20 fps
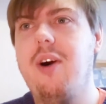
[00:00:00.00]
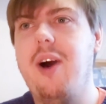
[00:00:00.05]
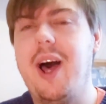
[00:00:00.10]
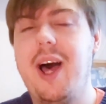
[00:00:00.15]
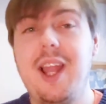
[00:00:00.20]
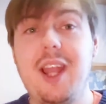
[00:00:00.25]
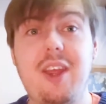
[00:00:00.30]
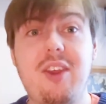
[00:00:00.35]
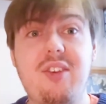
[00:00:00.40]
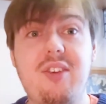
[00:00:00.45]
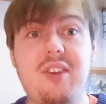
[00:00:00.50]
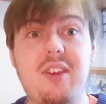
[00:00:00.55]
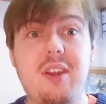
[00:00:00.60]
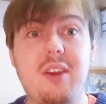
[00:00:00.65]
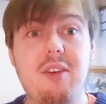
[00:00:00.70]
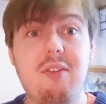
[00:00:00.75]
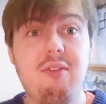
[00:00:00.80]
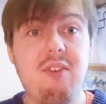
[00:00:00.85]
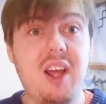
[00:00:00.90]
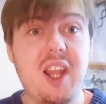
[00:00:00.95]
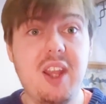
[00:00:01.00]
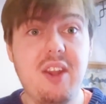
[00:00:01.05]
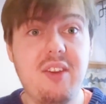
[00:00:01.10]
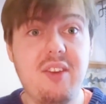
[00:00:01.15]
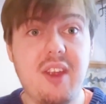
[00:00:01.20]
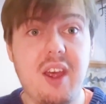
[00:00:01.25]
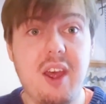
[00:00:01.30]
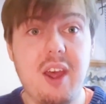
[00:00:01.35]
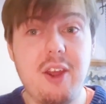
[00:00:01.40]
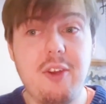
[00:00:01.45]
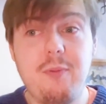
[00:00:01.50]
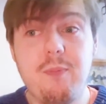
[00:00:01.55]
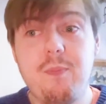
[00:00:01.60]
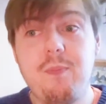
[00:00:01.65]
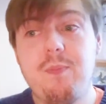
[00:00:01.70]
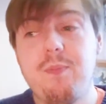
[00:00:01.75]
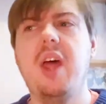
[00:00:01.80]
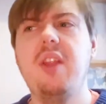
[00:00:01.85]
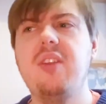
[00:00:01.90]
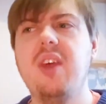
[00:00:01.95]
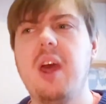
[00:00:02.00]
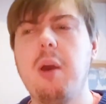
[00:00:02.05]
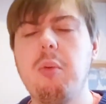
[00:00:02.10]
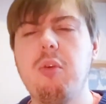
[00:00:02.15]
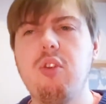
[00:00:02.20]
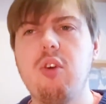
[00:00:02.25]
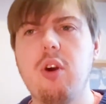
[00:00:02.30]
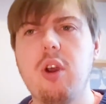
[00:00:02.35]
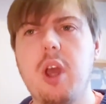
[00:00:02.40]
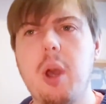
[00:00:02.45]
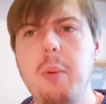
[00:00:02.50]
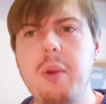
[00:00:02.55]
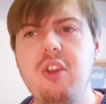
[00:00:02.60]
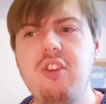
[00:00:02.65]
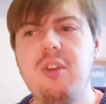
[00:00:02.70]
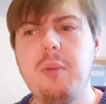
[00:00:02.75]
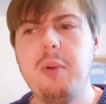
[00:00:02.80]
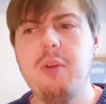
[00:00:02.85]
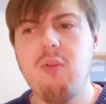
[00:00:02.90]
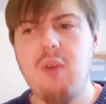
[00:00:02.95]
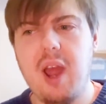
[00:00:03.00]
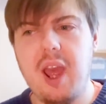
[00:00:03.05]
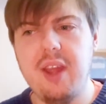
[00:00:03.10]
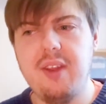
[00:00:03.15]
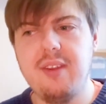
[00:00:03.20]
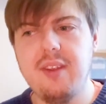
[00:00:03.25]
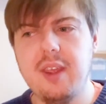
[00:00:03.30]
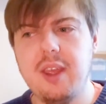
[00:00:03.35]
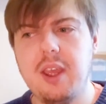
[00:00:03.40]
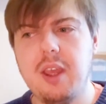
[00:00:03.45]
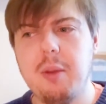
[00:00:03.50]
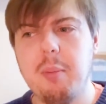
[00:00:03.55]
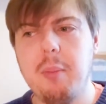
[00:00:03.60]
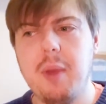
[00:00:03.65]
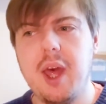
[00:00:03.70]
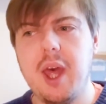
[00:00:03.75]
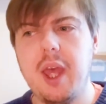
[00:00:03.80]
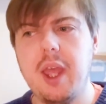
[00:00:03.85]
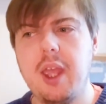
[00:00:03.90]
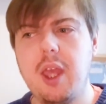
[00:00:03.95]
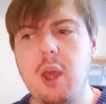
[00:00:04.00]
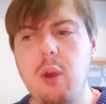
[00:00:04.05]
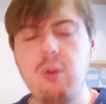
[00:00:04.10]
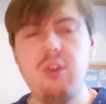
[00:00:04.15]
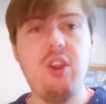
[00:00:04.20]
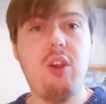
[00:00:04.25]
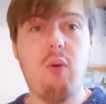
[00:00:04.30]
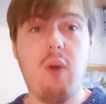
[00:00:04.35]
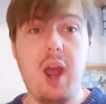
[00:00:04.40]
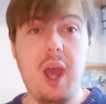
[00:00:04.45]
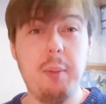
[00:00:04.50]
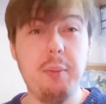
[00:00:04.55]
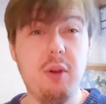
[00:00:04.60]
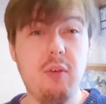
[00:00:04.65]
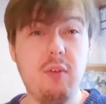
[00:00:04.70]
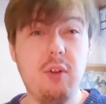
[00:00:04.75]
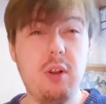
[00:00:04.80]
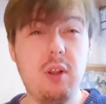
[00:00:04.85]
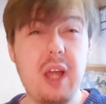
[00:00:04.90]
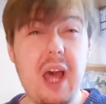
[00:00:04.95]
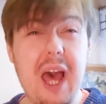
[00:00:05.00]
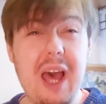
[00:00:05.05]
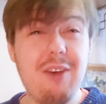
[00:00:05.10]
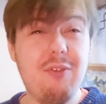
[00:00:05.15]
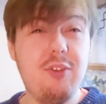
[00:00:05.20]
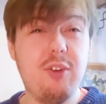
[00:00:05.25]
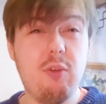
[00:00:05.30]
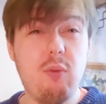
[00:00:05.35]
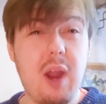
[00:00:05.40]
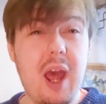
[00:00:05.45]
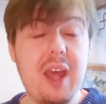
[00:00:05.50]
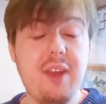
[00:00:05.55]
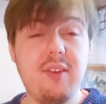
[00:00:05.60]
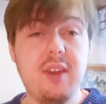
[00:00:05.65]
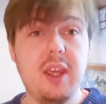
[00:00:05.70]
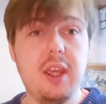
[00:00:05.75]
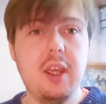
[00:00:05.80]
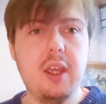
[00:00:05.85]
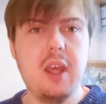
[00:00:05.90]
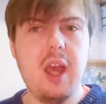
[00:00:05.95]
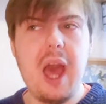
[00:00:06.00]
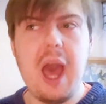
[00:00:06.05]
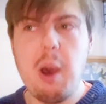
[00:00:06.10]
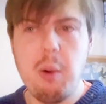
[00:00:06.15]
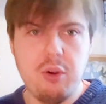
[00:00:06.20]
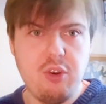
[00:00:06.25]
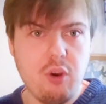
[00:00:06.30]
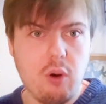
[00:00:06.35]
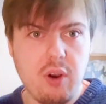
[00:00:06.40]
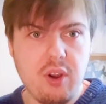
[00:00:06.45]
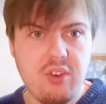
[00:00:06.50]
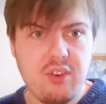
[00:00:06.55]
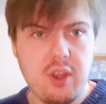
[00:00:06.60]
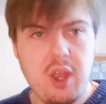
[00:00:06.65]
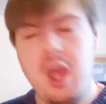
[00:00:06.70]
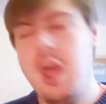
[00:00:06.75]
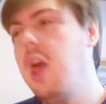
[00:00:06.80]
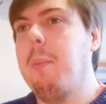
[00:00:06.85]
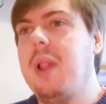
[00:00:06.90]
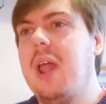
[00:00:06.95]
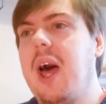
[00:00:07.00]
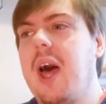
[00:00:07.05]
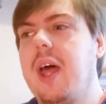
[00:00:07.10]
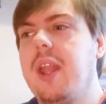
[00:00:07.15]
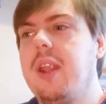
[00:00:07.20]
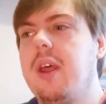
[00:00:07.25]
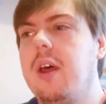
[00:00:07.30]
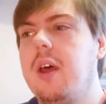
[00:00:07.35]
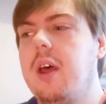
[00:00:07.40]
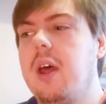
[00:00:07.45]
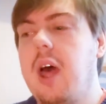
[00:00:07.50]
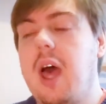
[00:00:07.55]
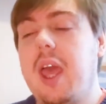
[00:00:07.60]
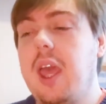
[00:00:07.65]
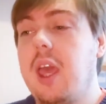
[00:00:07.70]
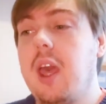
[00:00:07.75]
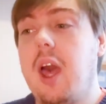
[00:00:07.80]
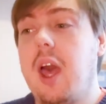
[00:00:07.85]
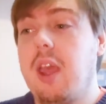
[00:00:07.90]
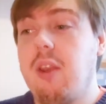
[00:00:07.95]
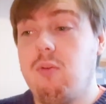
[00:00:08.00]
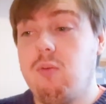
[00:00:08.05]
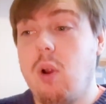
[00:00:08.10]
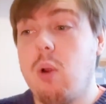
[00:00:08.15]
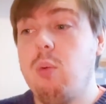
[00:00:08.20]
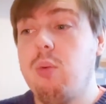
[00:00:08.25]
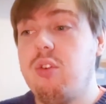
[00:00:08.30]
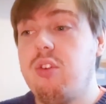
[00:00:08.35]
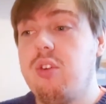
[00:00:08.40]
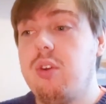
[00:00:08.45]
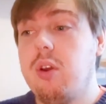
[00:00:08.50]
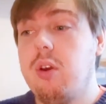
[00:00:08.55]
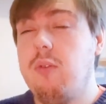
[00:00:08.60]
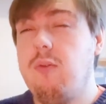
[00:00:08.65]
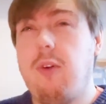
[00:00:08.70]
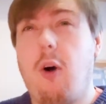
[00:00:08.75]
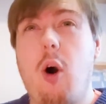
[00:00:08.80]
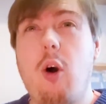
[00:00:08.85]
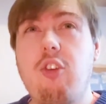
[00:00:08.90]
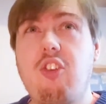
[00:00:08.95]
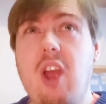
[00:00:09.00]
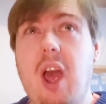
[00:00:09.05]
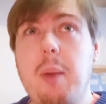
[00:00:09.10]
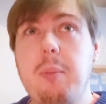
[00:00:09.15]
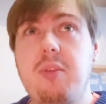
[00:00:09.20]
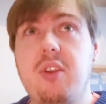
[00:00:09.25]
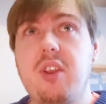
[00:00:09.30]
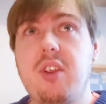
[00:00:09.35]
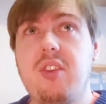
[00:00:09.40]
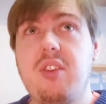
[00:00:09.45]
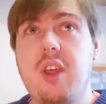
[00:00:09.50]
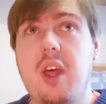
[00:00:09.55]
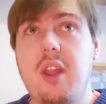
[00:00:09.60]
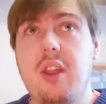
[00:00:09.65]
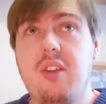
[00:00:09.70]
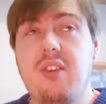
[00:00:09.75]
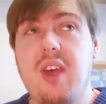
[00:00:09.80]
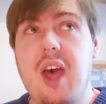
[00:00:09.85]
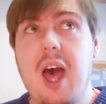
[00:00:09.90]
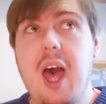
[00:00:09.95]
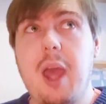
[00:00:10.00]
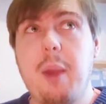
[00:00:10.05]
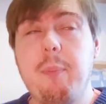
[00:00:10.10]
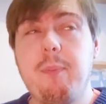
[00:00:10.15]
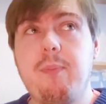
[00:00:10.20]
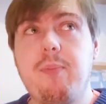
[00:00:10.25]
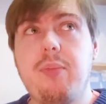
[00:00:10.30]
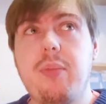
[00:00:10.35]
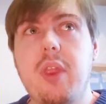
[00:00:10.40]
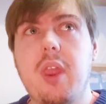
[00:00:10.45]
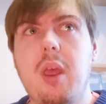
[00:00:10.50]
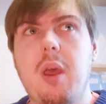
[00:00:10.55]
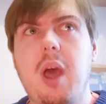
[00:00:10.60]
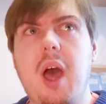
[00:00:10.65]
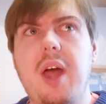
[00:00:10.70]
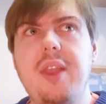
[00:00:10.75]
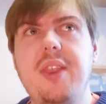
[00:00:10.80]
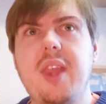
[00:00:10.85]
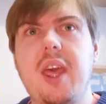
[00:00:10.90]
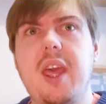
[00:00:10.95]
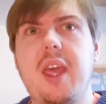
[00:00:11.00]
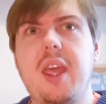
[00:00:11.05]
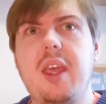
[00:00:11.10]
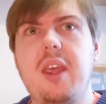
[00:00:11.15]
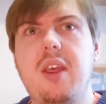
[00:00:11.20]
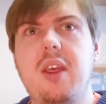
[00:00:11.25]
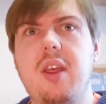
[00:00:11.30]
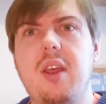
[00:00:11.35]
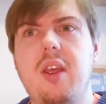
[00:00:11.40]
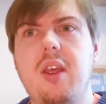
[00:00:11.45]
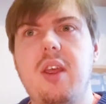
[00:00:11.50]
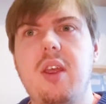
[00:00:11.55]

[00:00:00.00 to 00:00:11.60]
for Alice Valentine. And I was going to be writing my cozy crime novel after writing Our Doris. My plan, I, I wrote four chapters at the time, and they